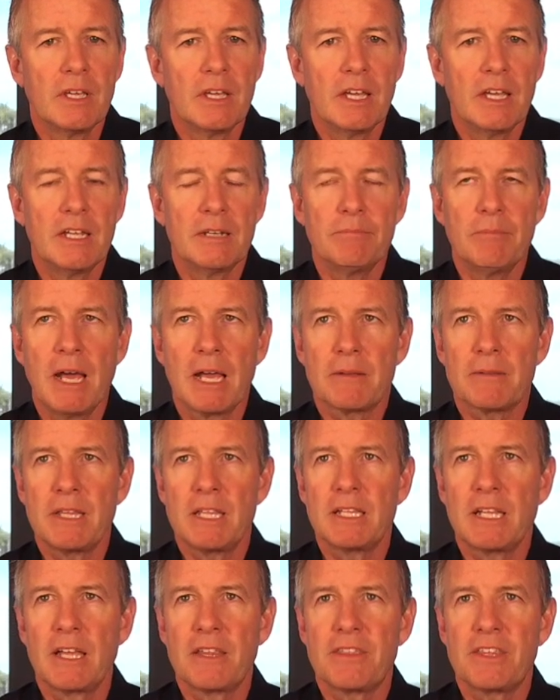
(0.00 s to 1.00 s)
And back
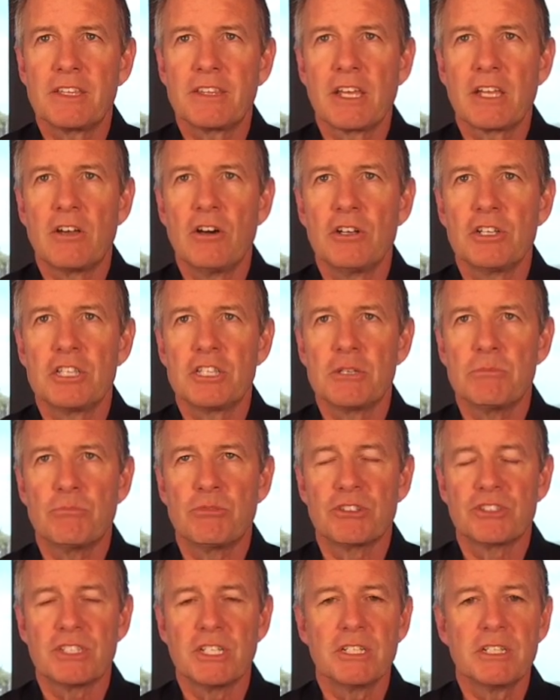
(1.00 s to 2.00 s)
then I think they called it the
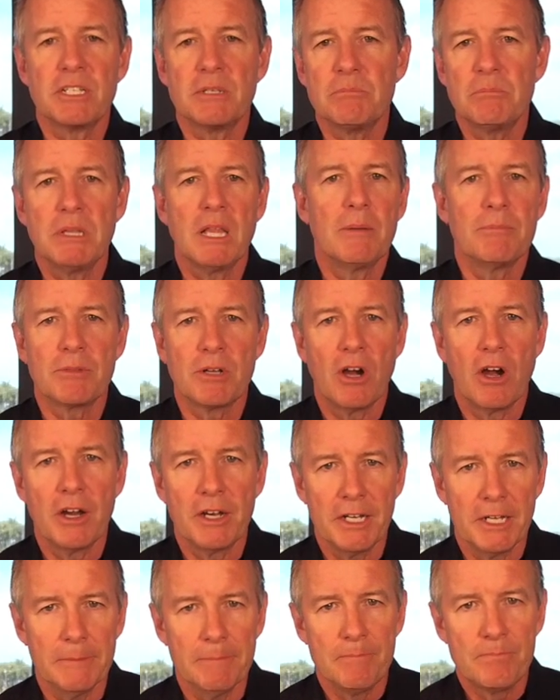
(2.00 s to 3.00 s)
Brazilian plum
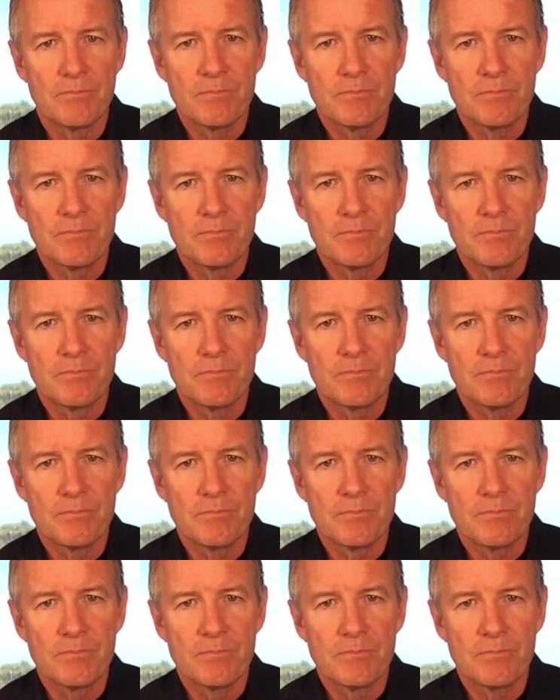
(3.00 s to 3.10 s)
garnet.